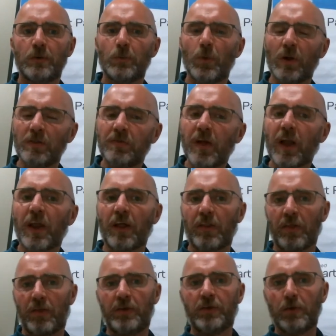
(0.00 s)
Well, none
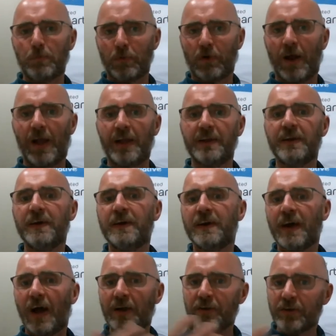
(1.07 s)
other than your brain
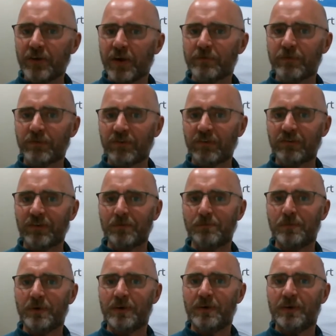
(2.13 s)
and your nervous system.